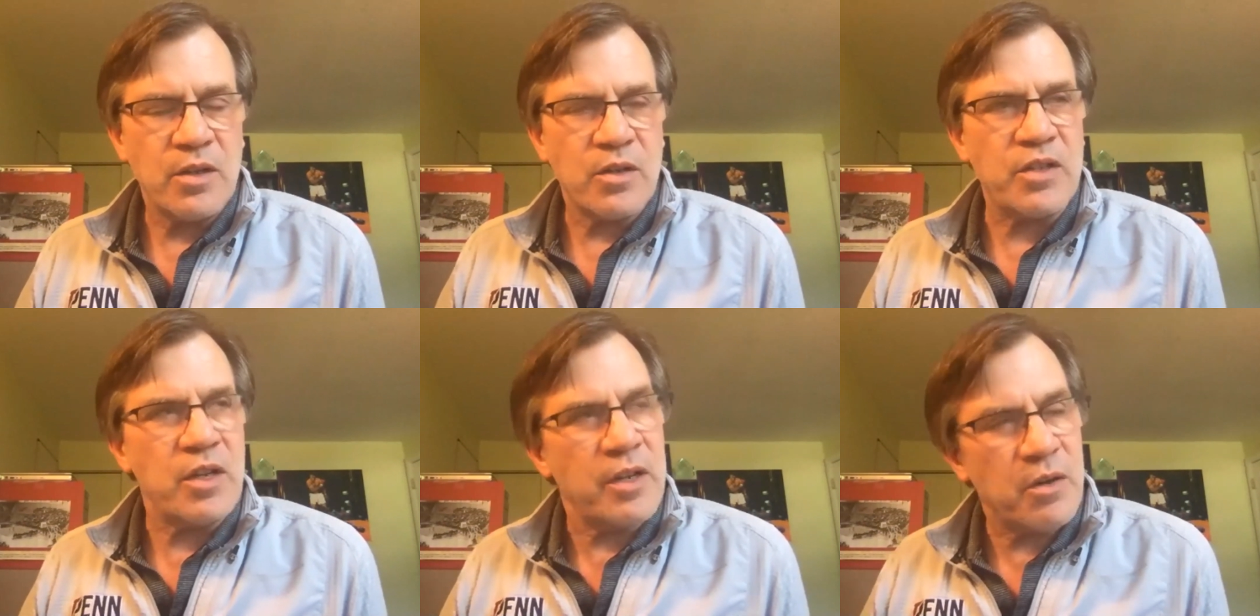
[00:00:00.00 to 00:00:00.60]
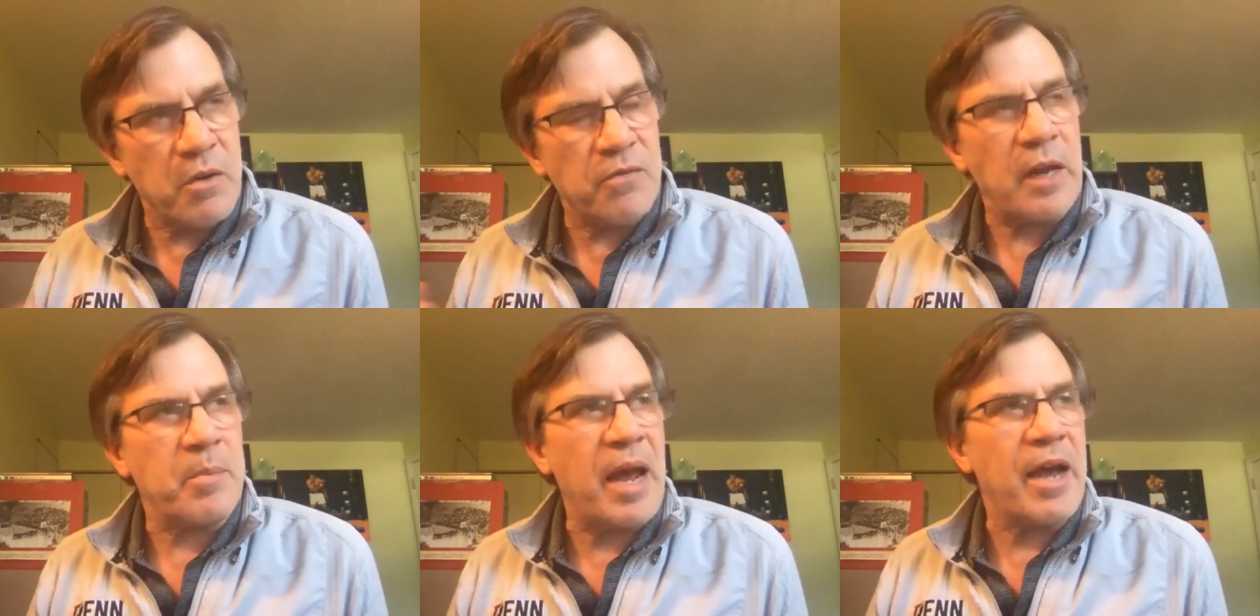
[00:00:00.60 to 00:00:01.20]
So as you
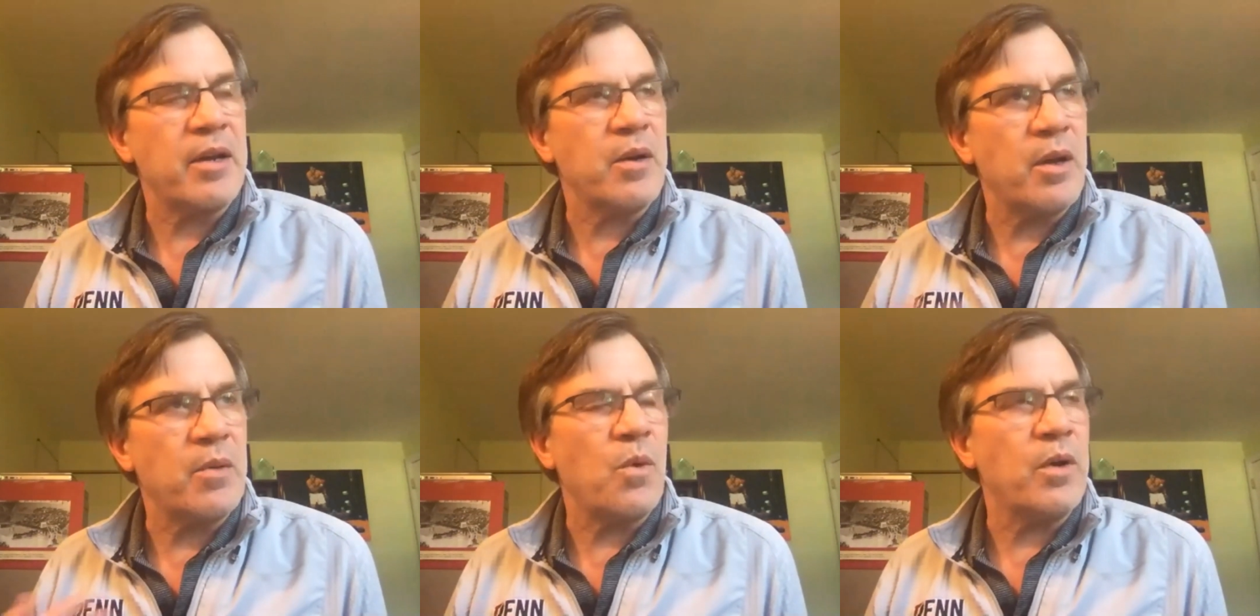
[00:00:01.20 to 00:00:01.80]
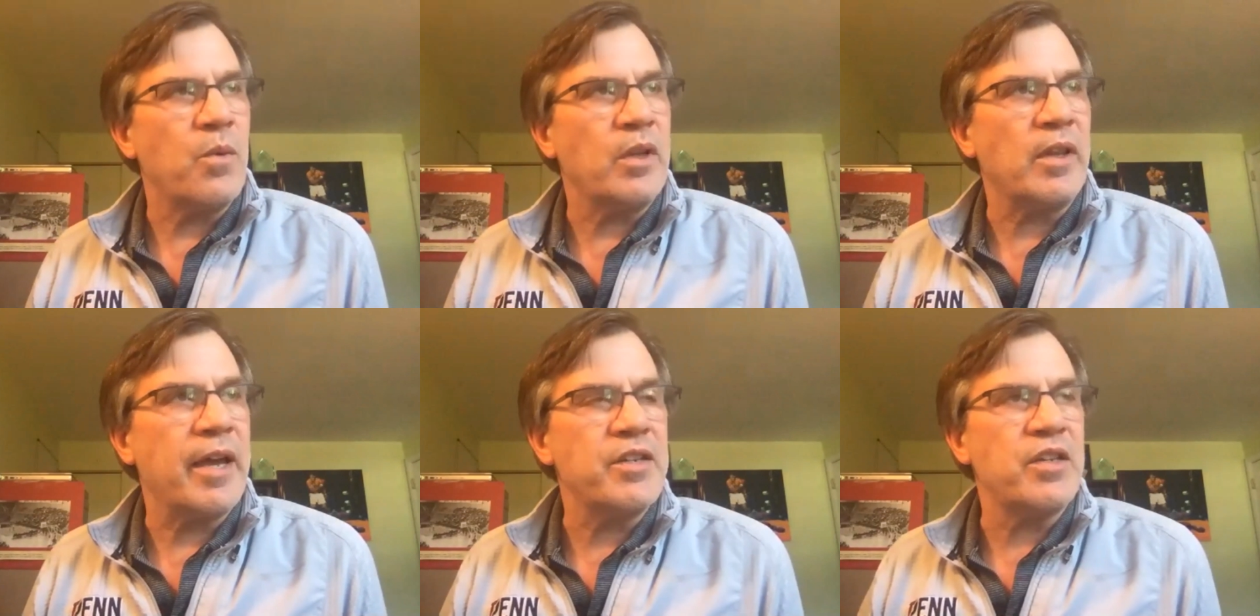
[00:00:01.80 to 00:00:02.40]
reflect back and what
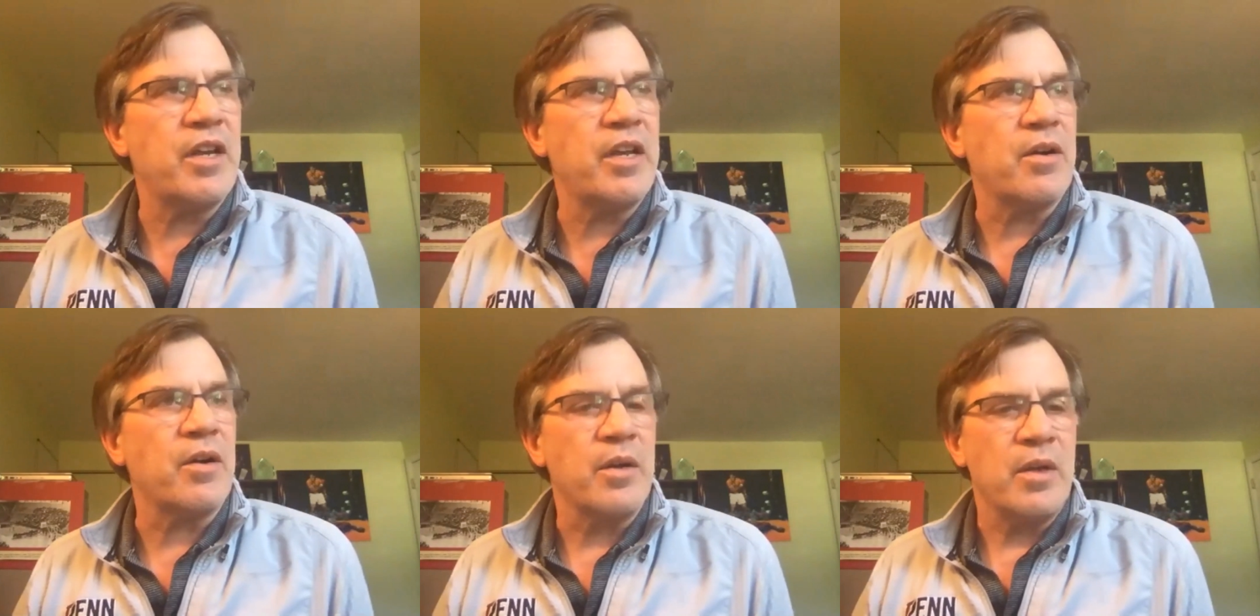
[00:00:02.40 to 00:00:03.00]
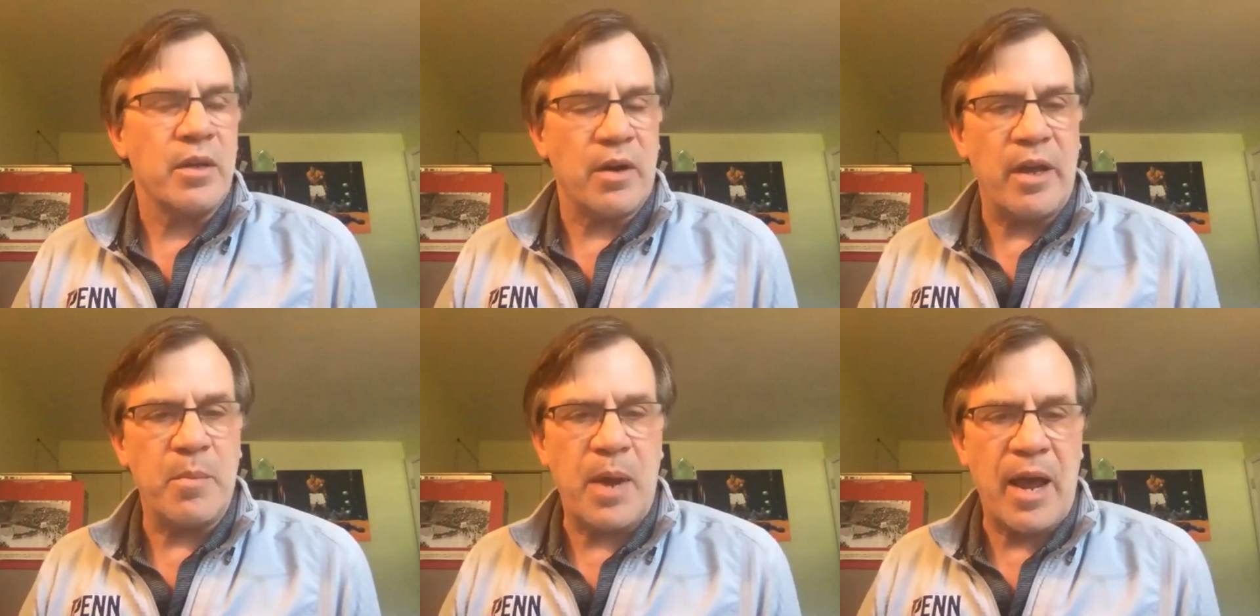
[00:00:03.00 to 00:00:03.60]
legacy or,
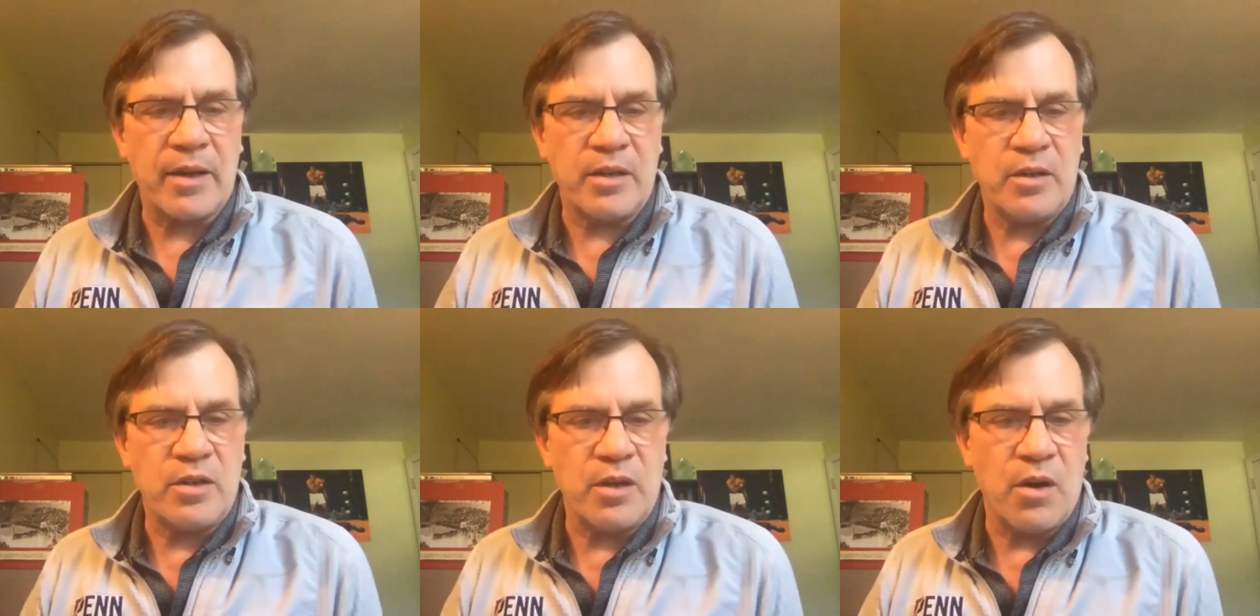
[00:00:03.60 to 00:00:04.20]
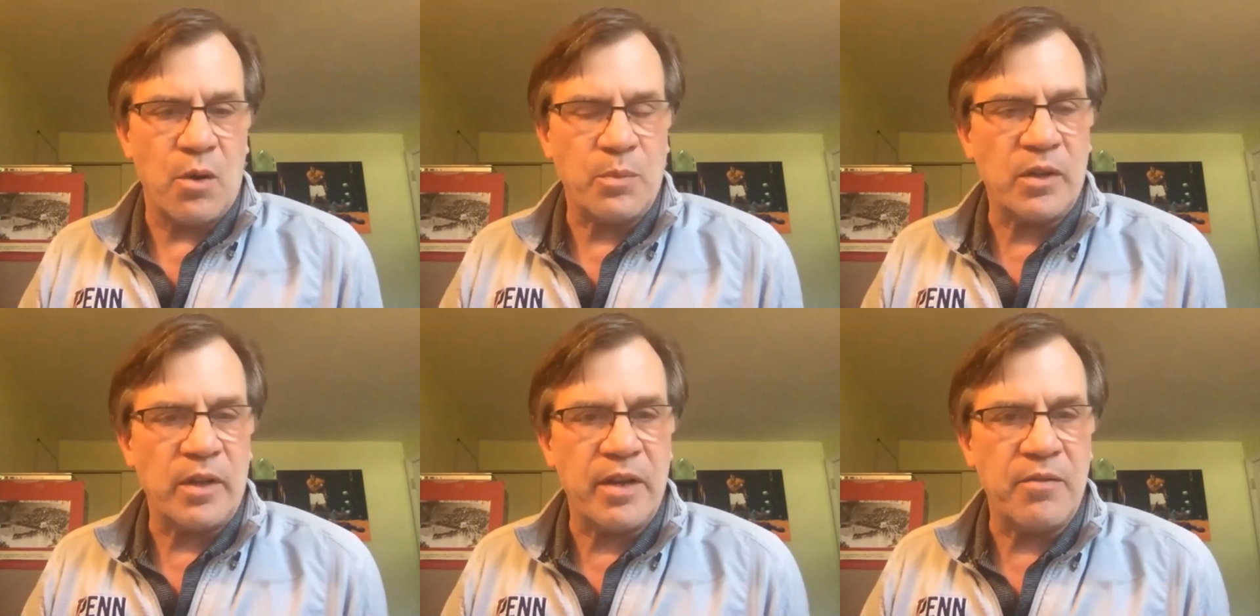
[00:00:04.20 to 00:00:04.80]
impact do you hope
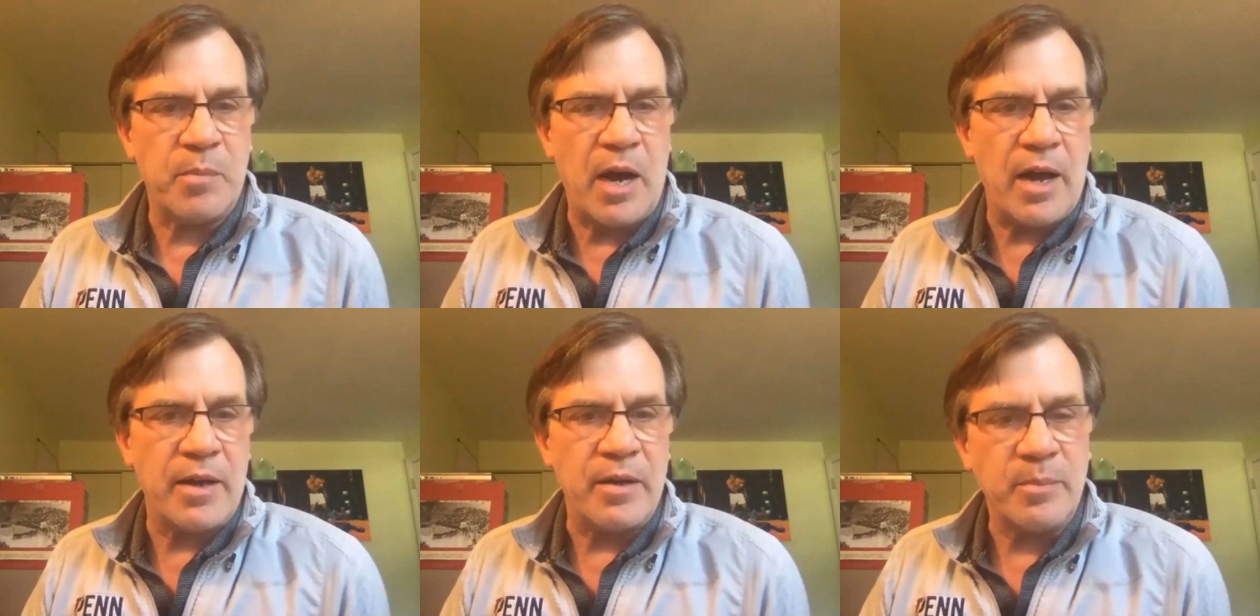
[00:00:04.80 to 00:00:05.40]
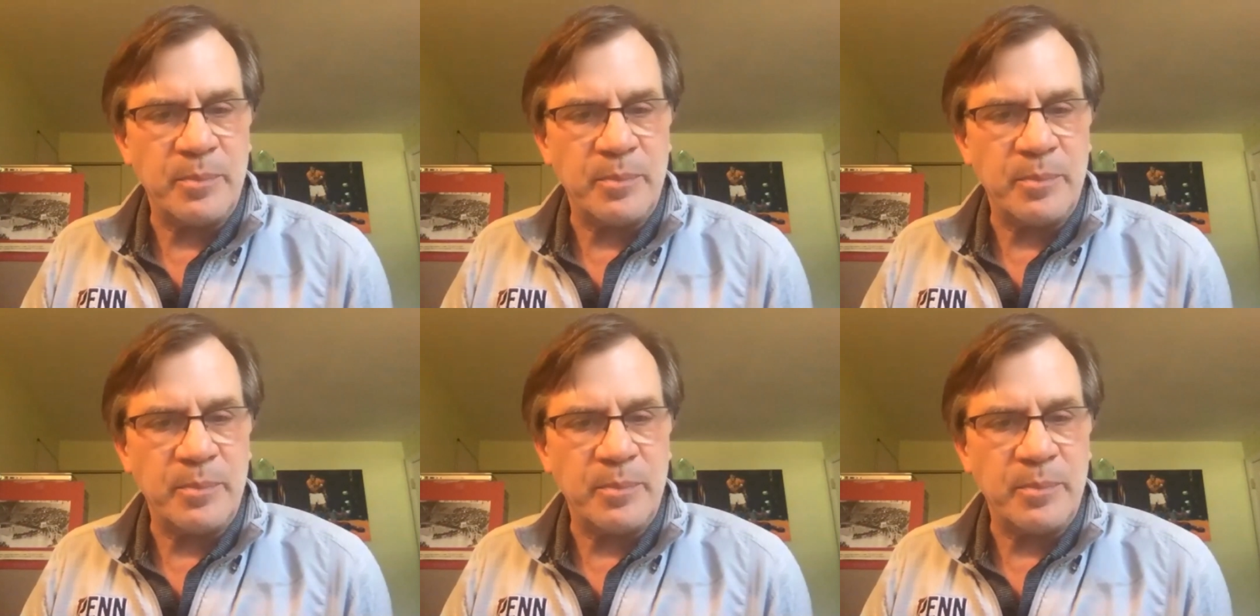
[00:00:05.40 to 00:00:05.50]
to leave behind?